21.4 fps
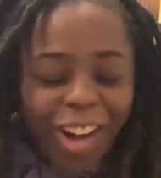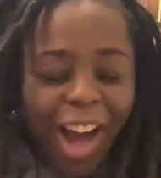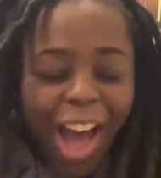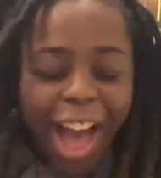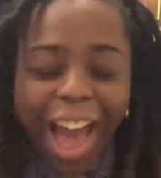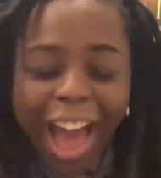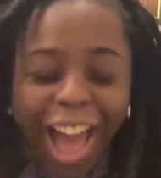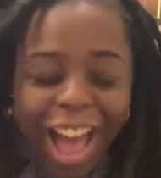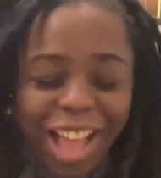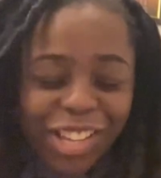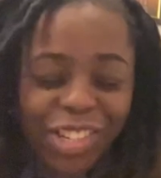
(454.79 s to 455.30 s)

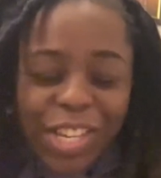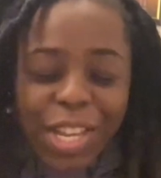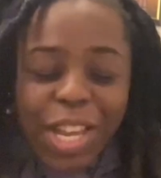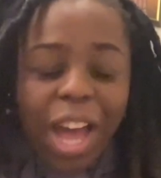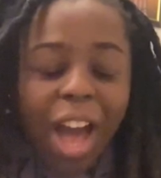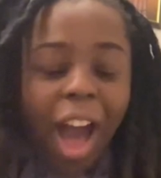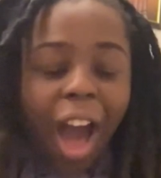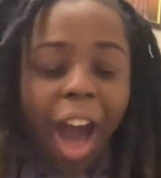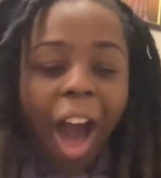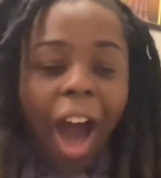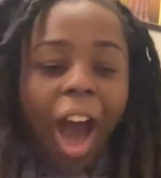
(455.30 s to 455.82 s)
I
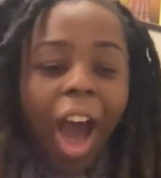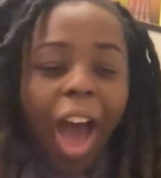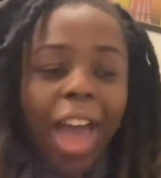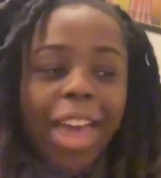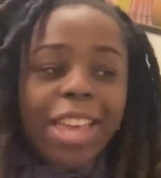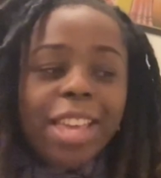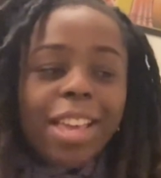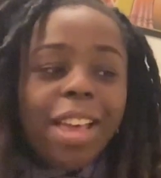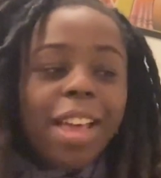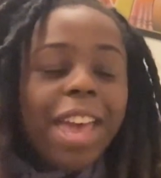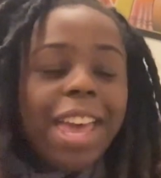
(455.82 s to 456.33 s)

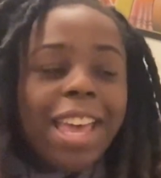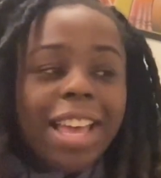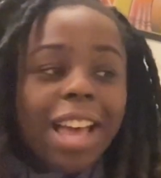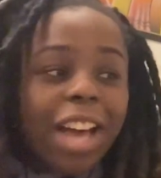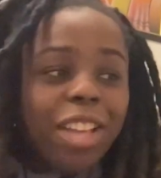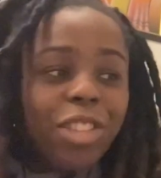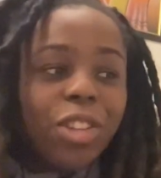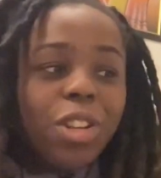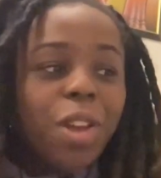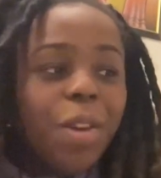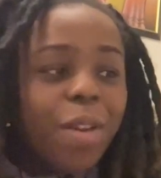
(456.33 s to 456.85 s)

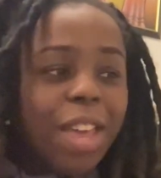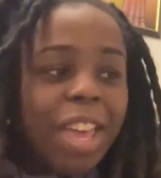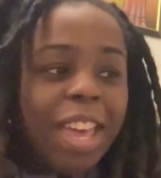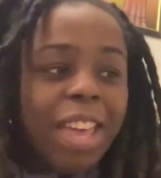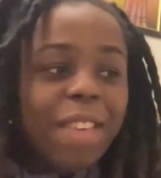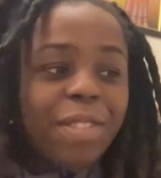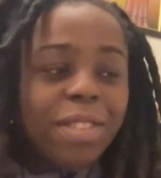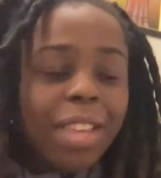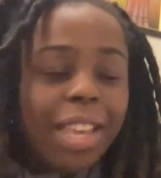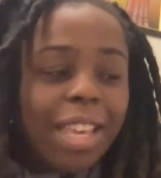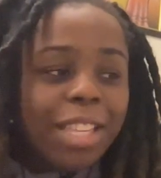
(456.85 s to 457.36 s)
don't know,
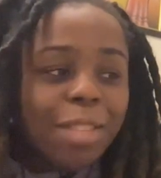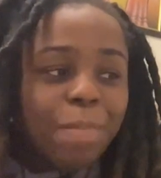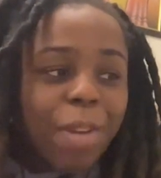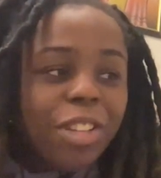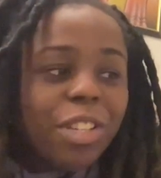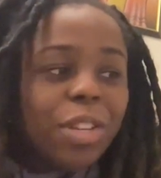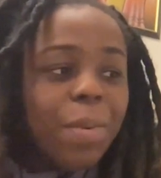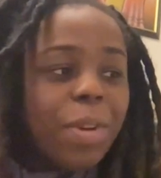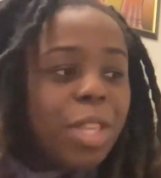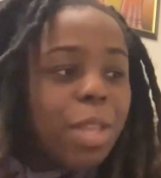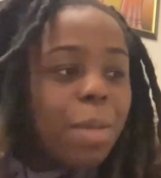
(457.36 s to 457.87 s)
it's
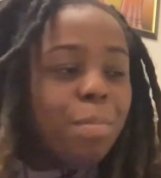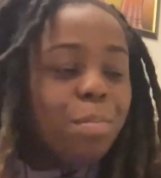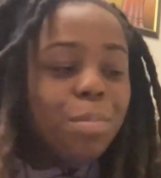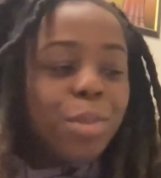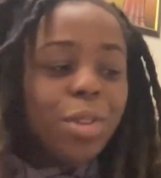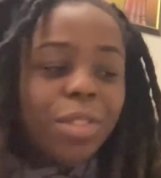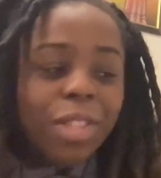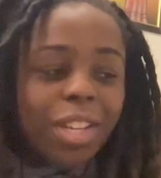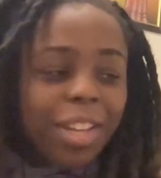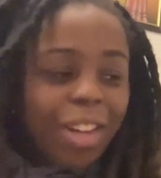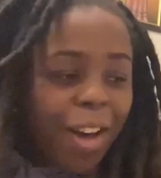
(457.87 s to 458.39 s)
especially when the
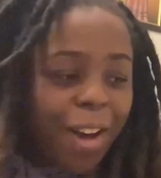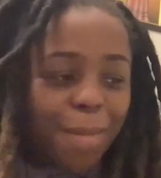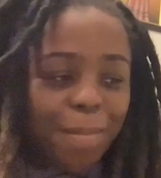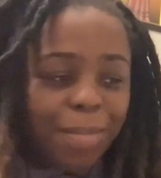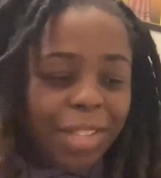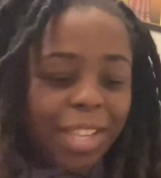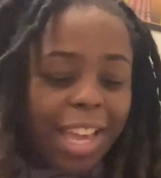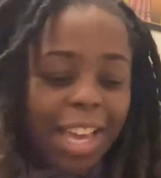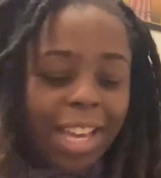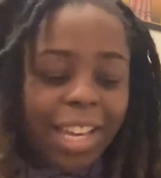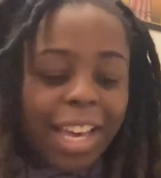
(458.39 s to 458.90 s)
music comes
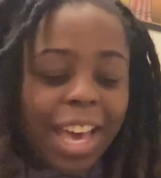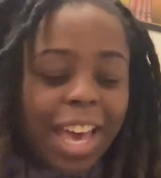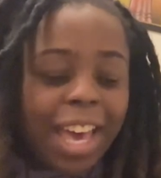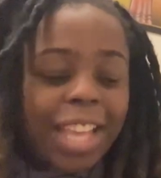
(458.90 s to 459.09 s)
in,